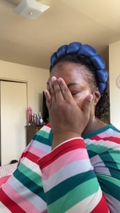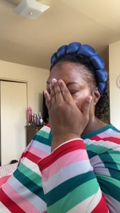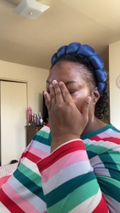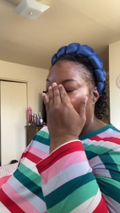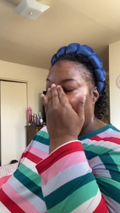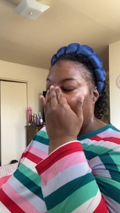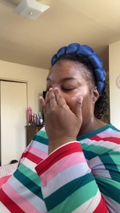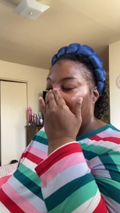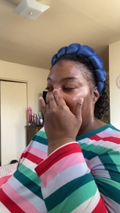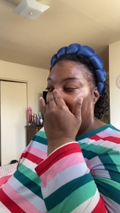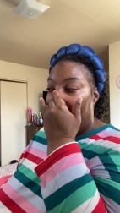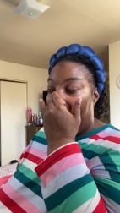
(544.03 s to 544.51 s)

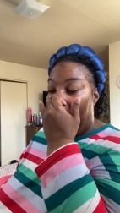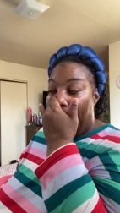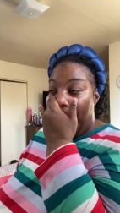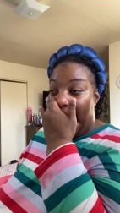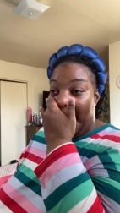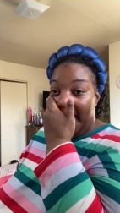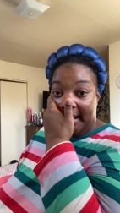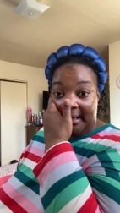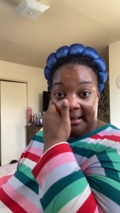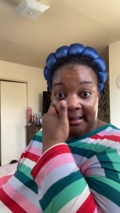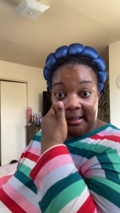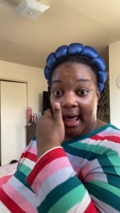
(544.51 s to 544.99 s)
like
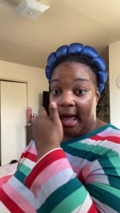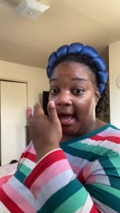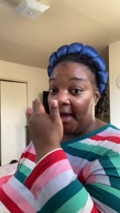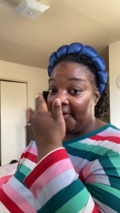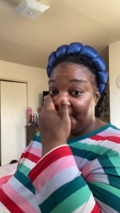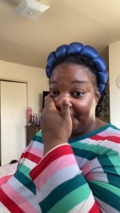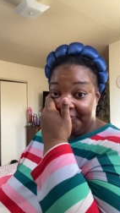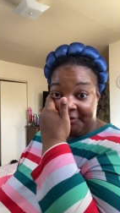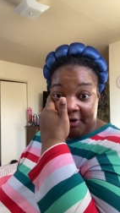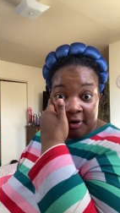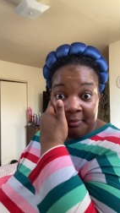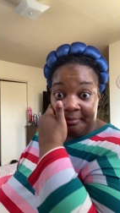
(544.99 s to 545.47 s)

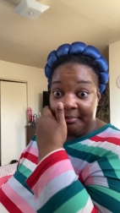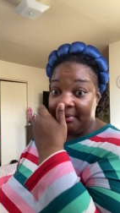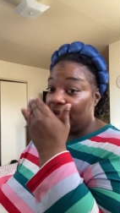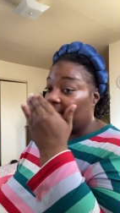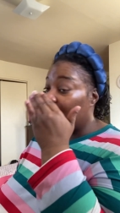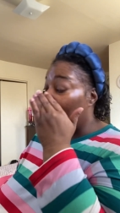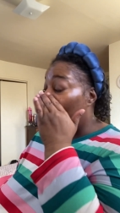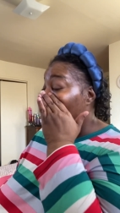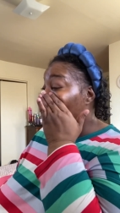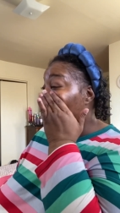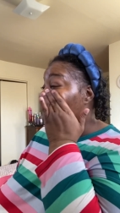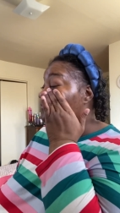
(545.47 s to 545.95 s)
life don't be
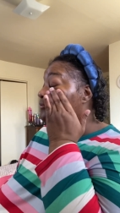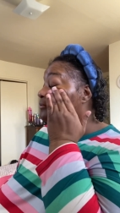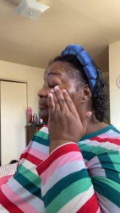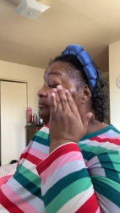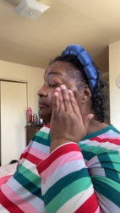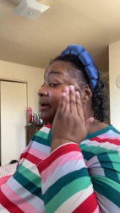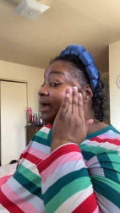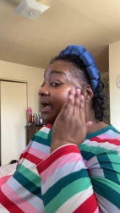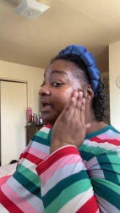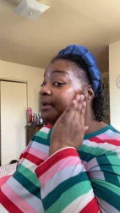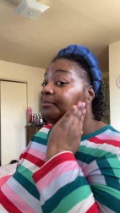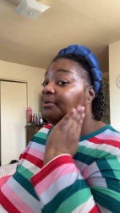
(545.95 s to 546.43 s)
life. And
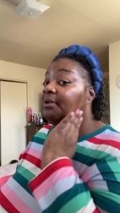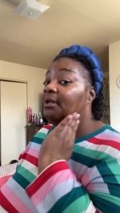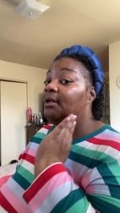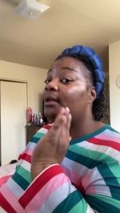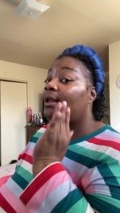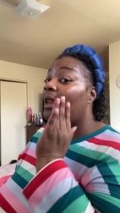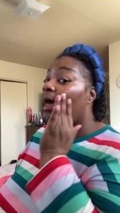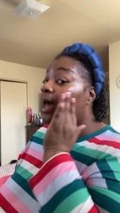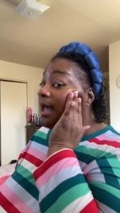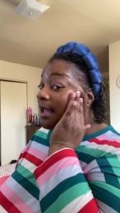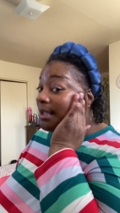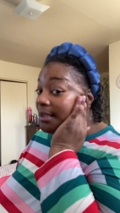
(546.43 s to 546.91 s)
baby,
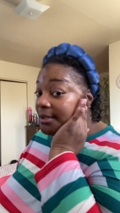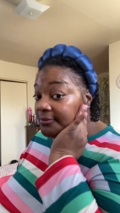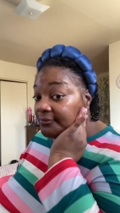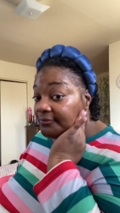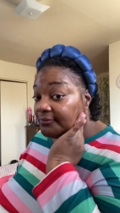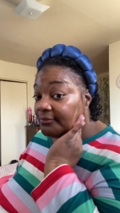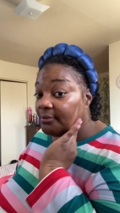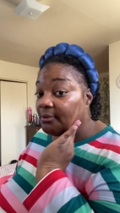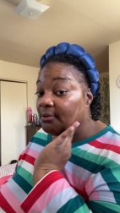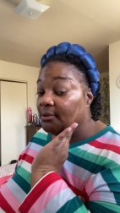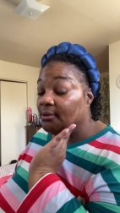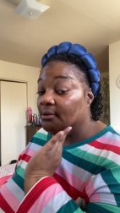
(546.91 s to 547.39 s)

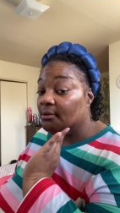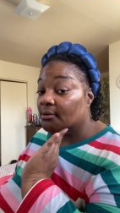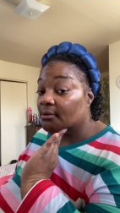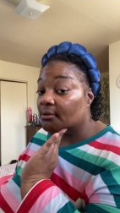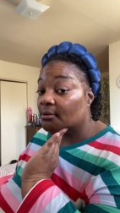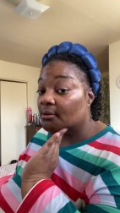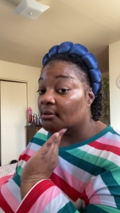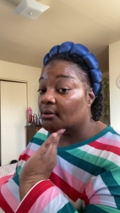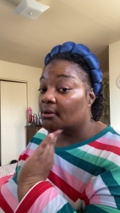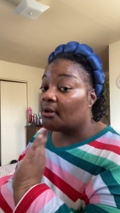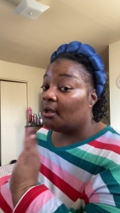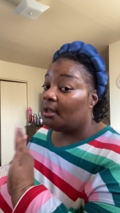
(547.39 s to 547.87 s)
life,
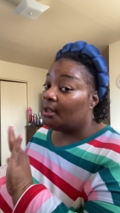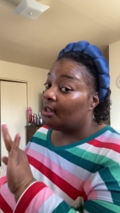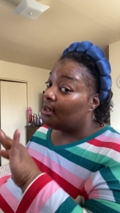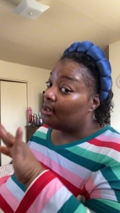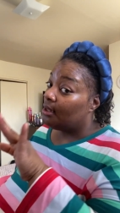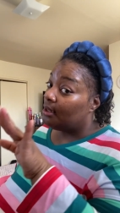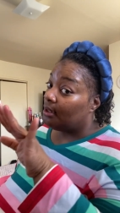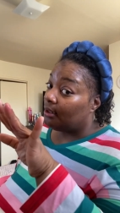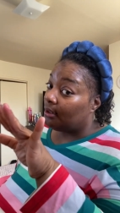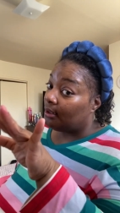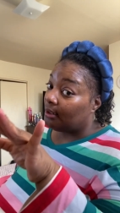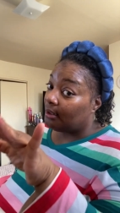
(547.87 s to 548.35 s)

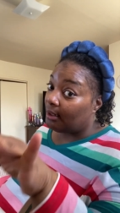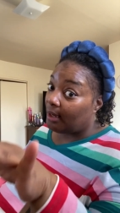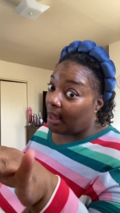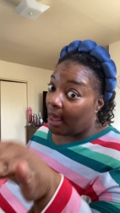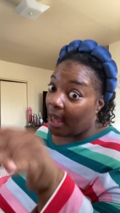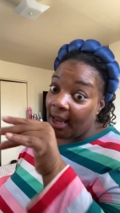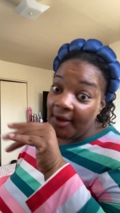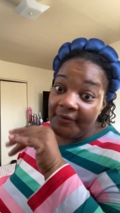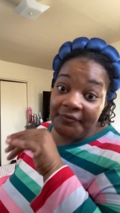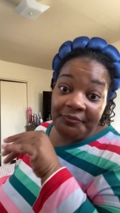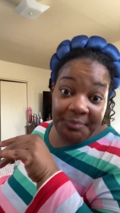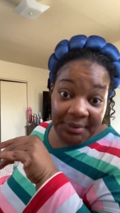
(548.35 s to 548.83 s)

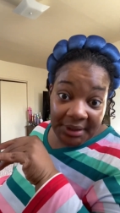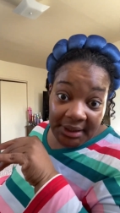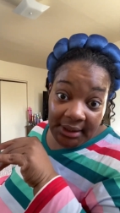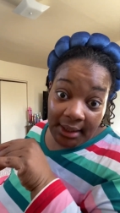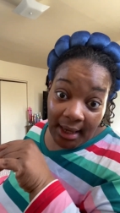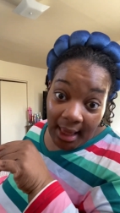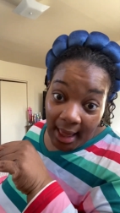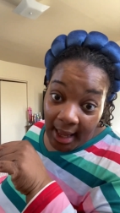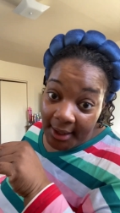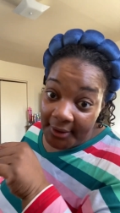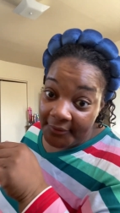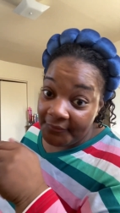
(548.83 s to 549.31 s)
life be
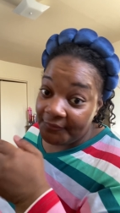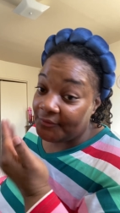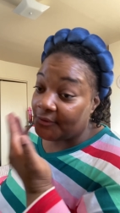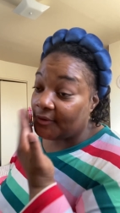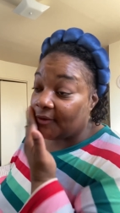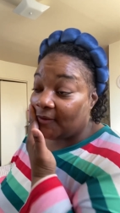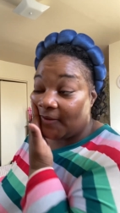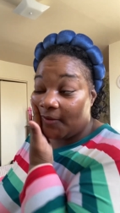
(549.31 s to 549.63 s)
life.